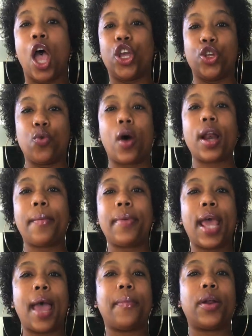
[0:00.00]
you want to
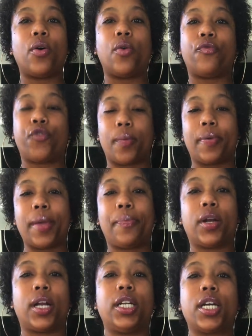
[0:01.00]
be able for
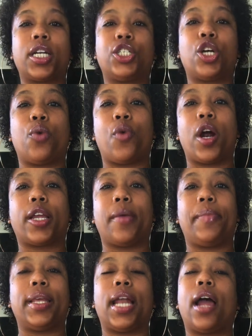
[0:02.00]
people to look at your work
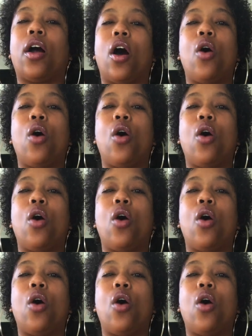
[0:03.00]
and be like,